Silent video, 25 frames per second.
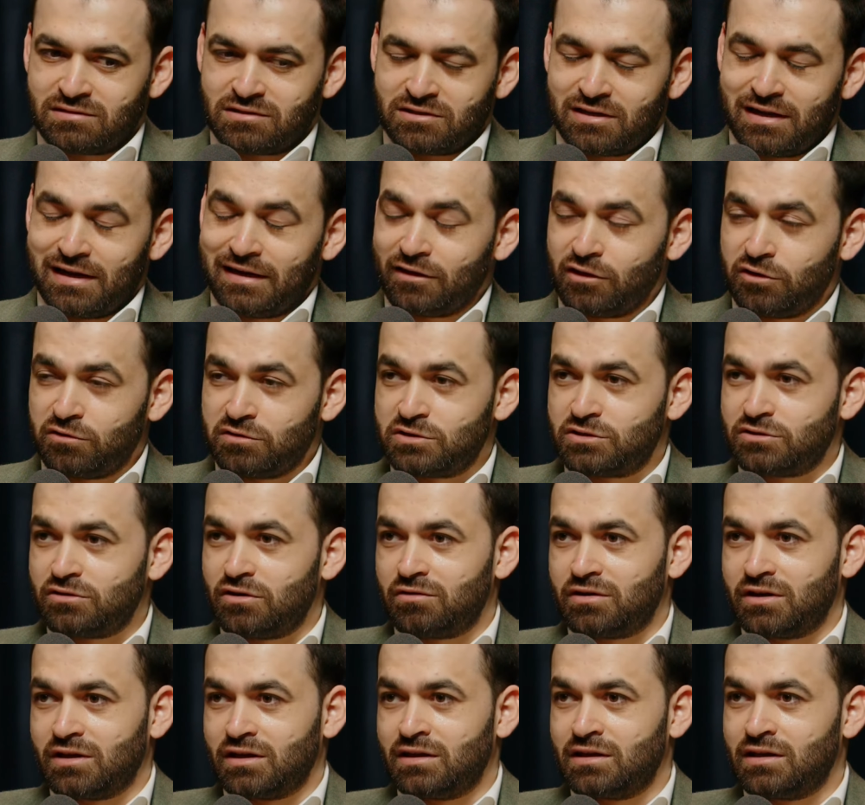telling you a
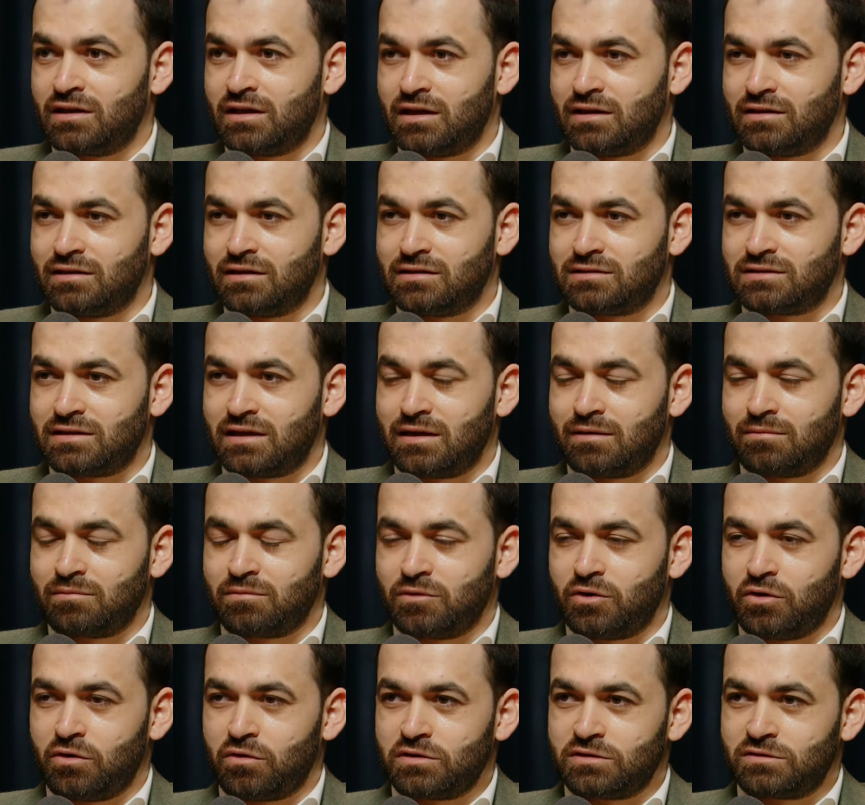story. And the same
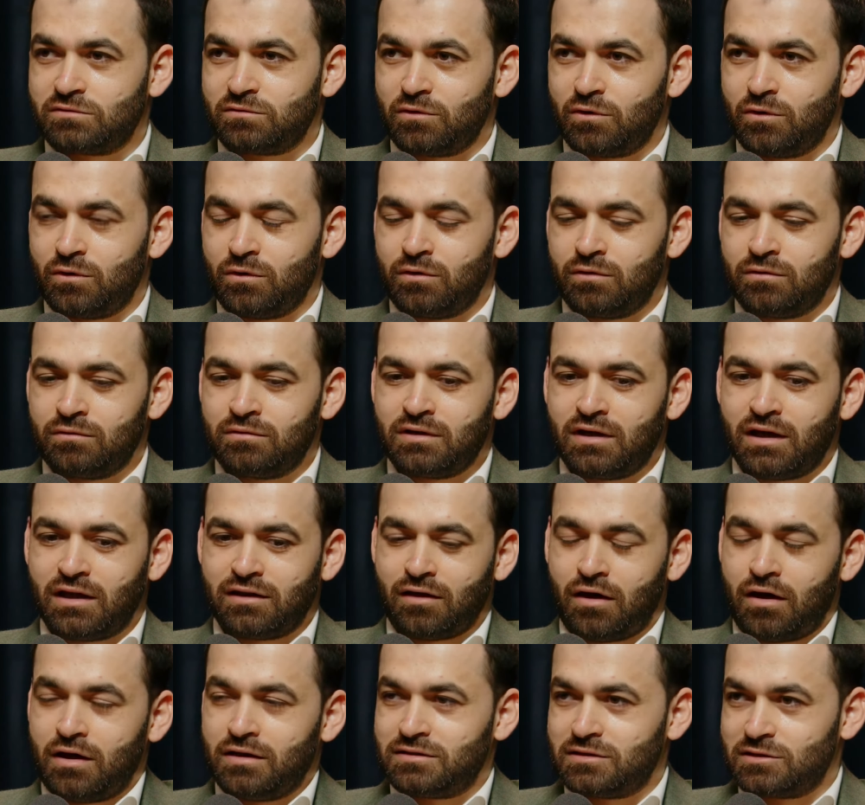goes for
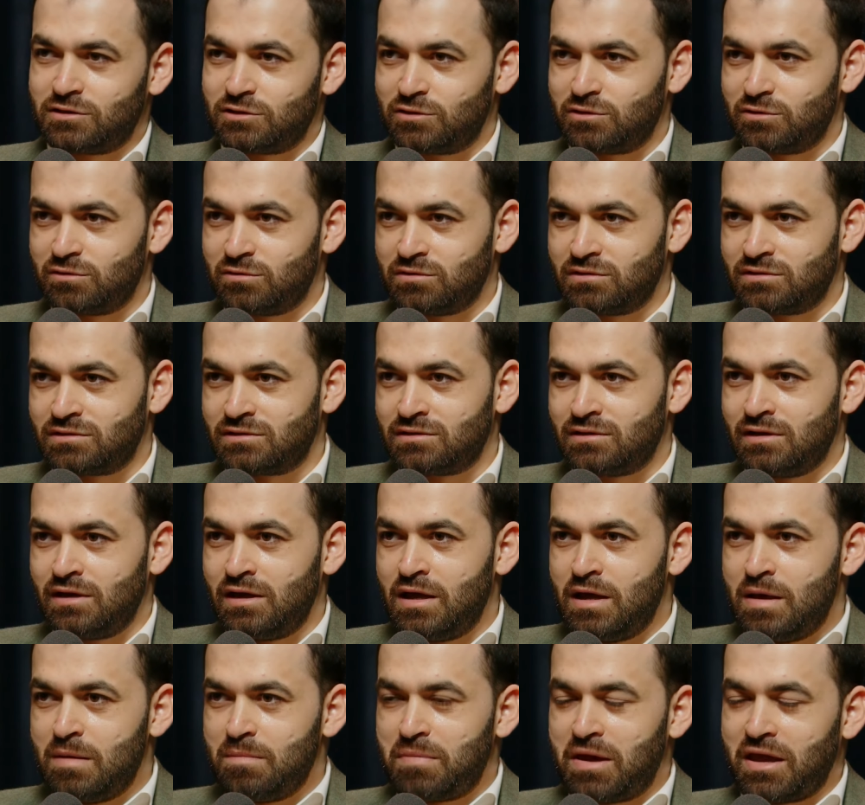an artist who's
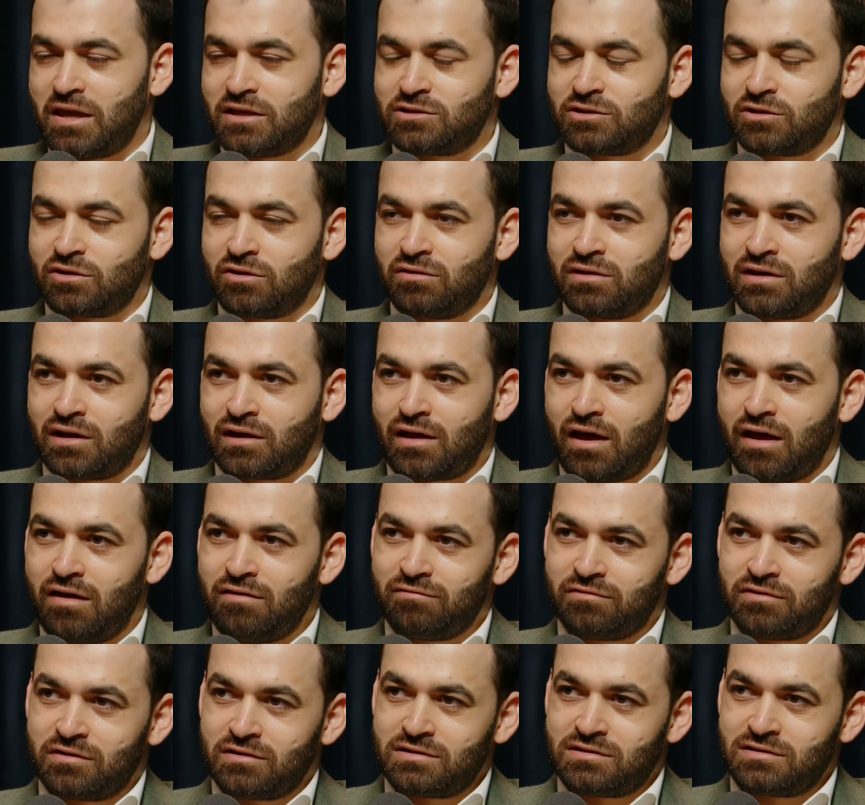painting on a
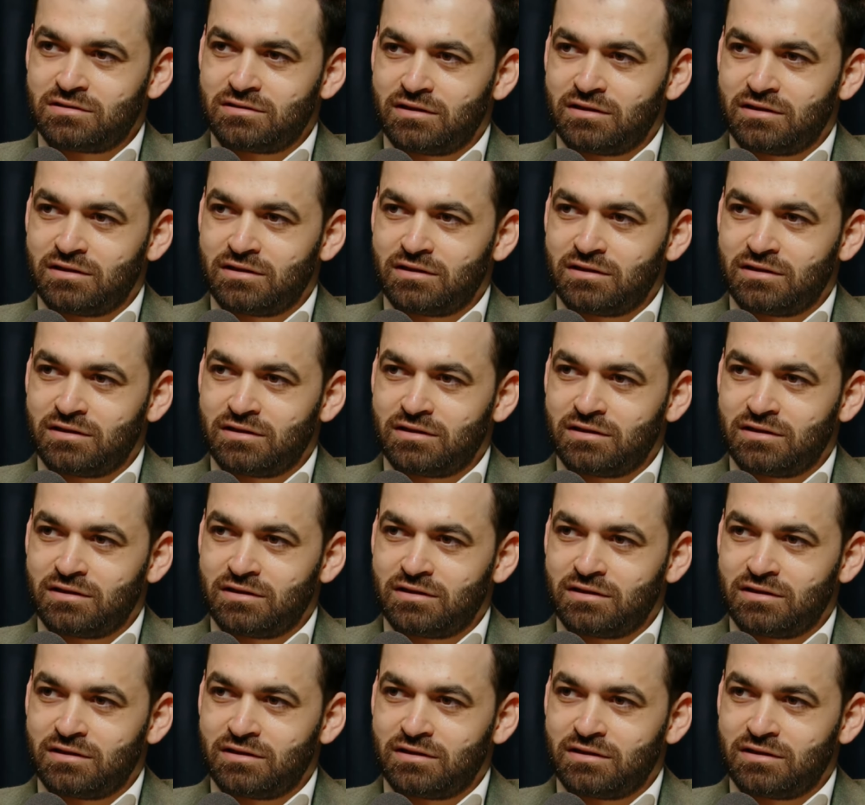canvas.